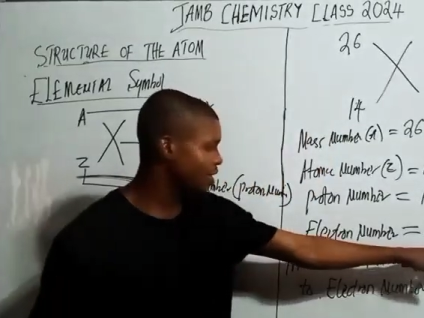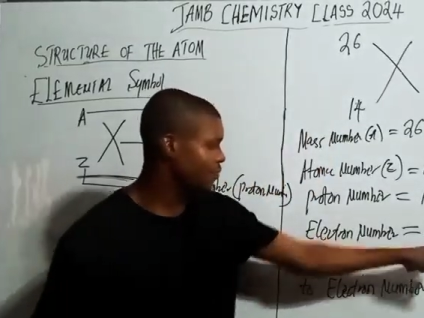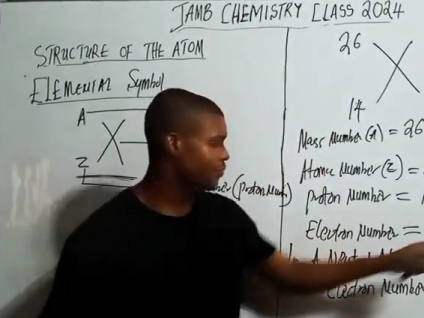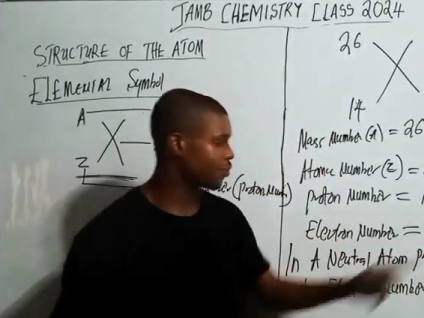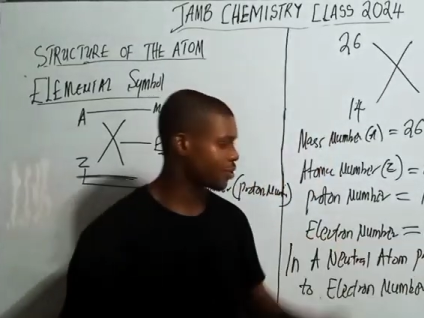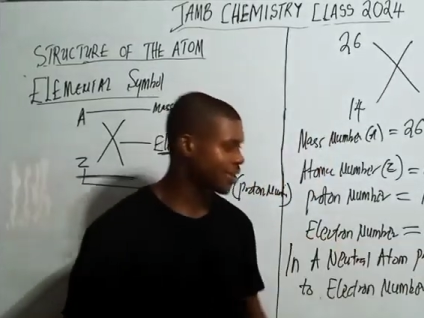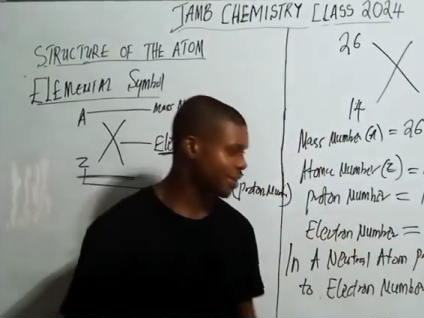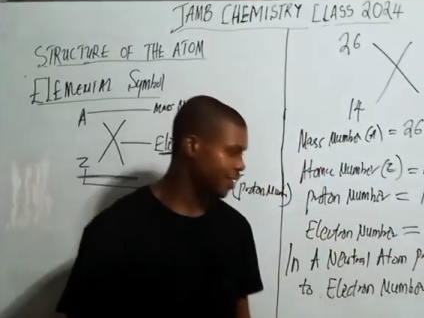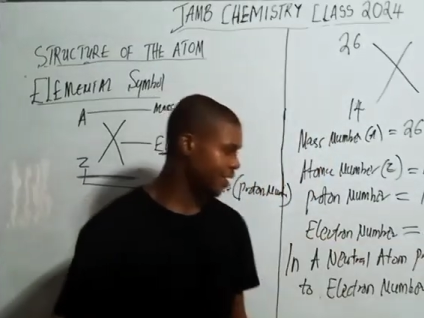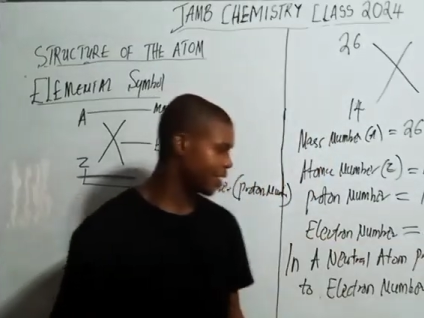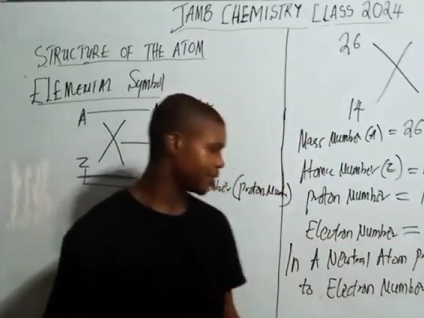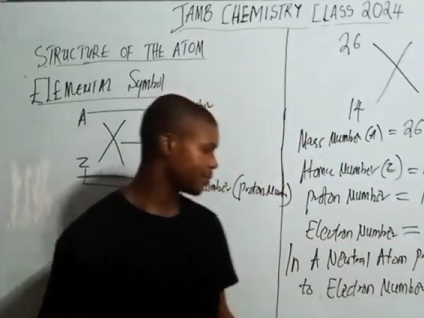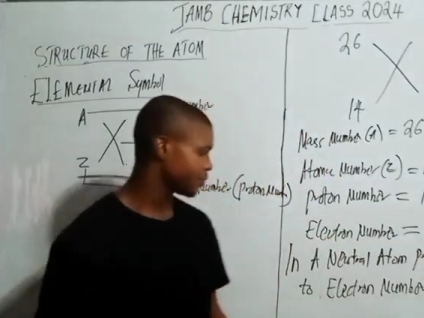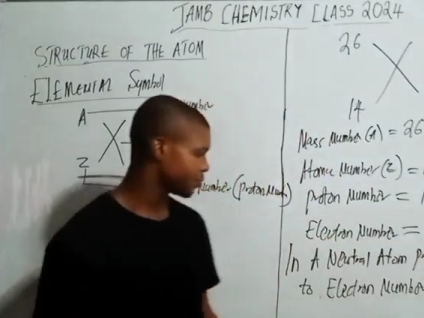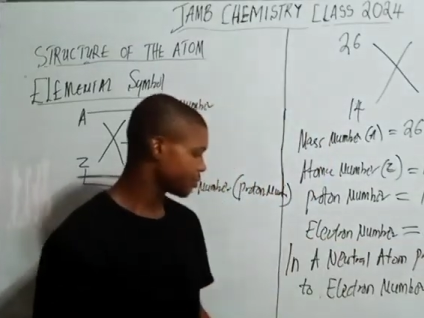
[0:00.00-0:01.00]
14
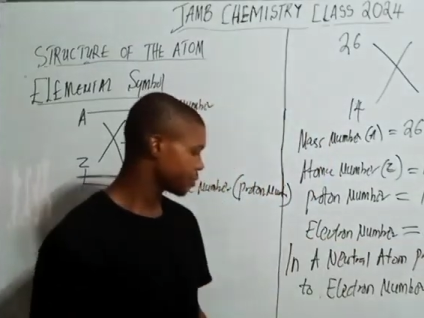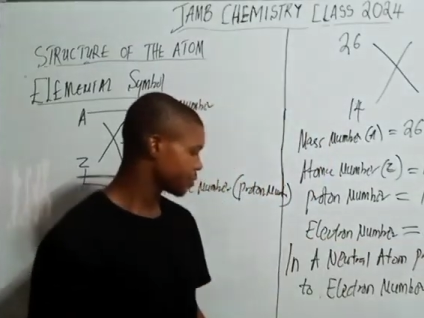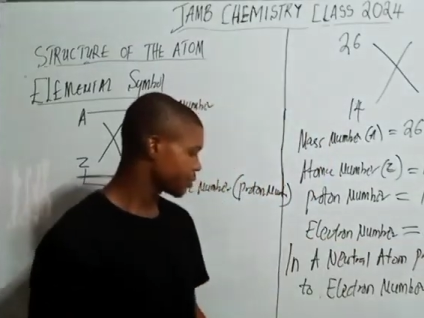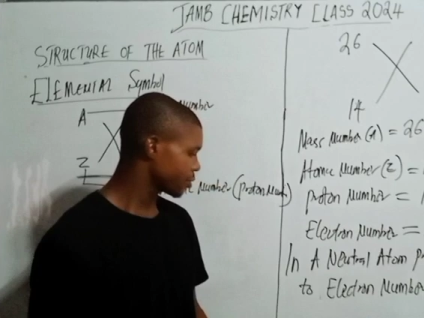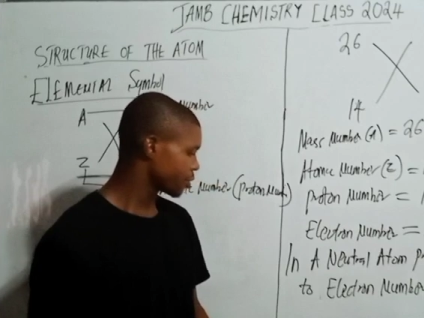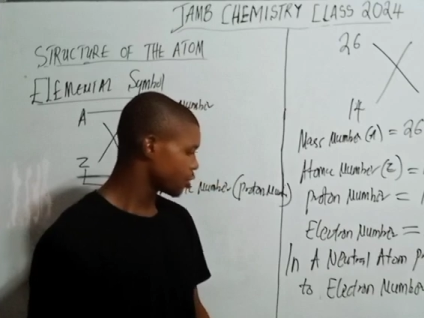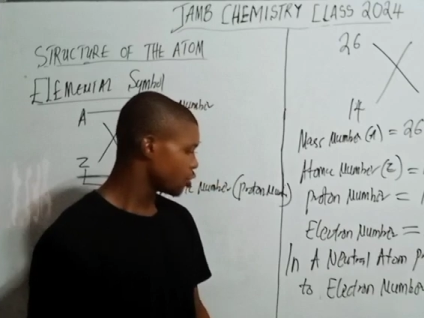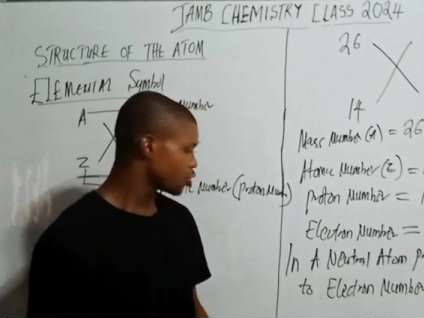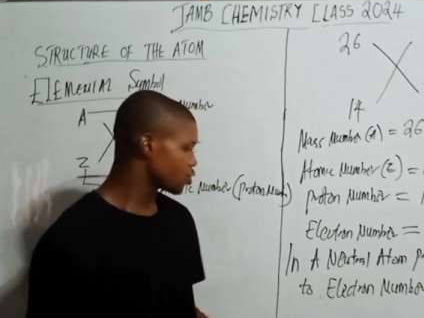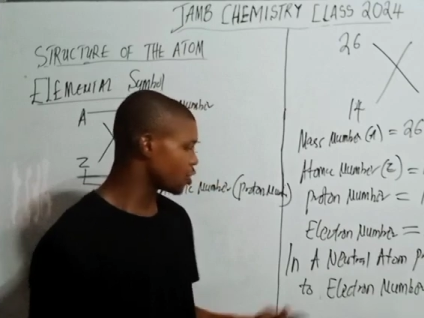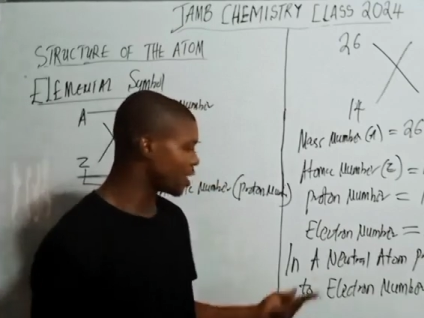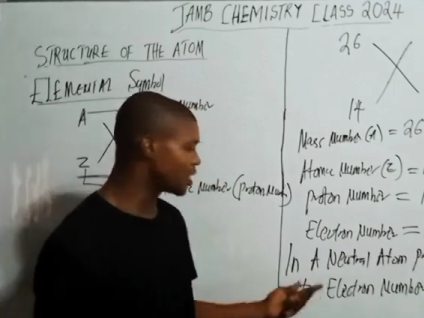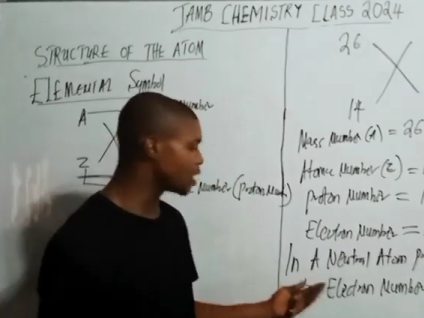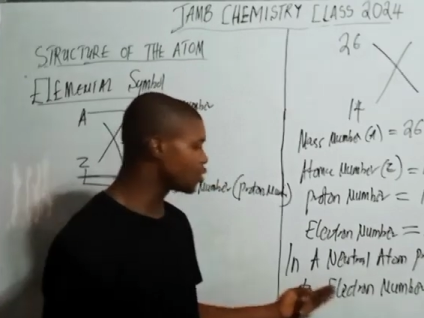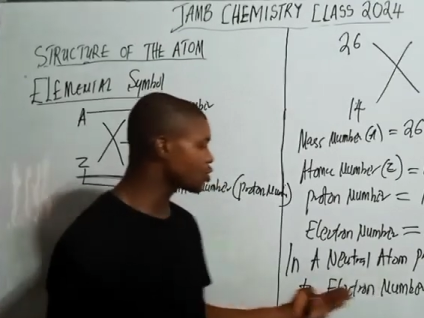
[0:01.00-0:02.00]
here.
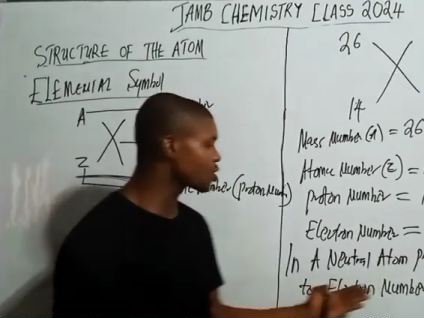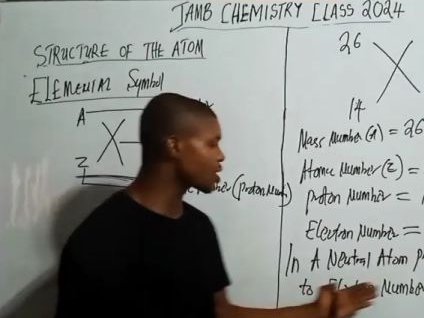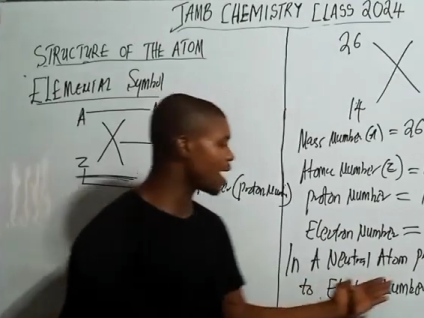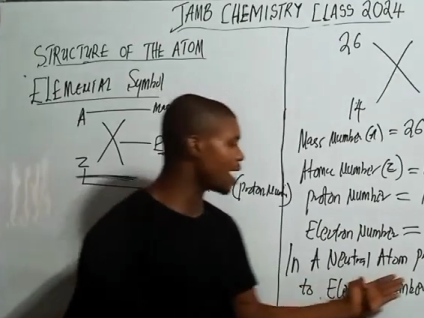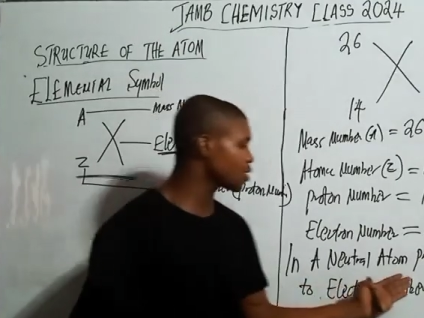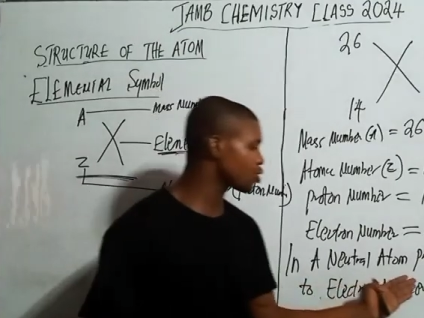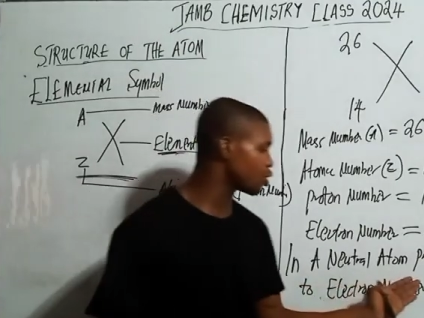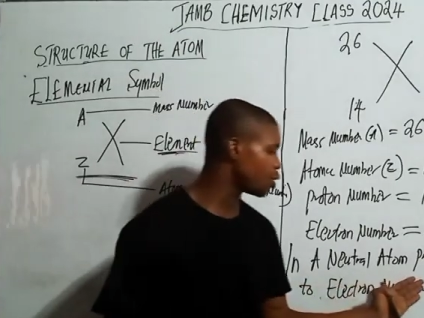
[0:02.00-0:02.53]
So in a neutral